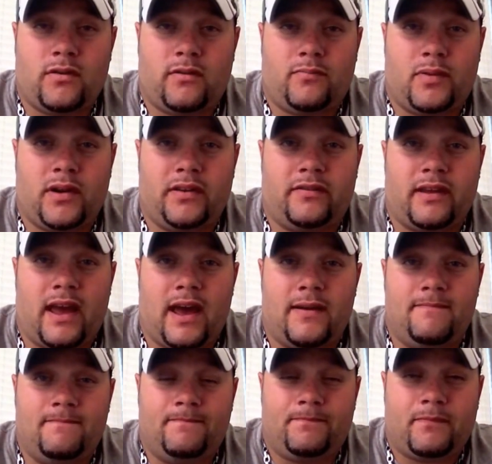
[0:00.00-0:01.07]
Pretty
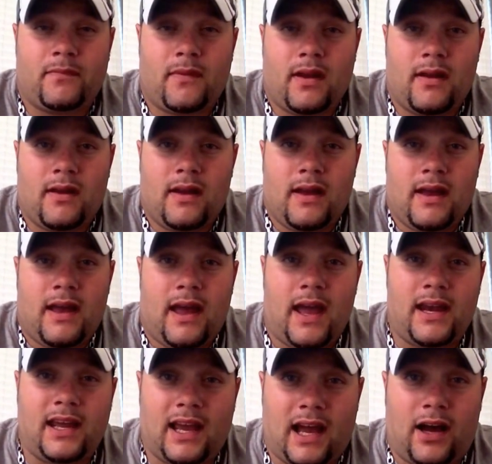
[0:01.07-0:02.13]
sad.
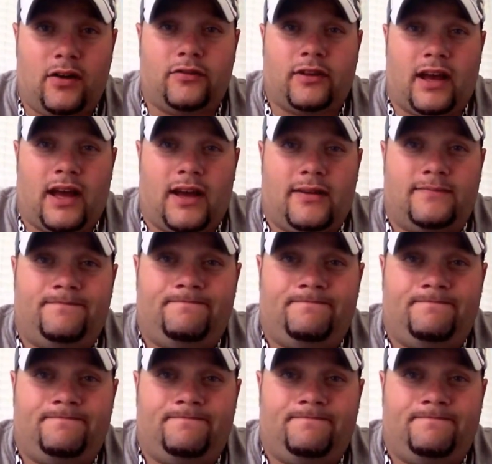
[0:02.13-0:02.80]
Anyhows, I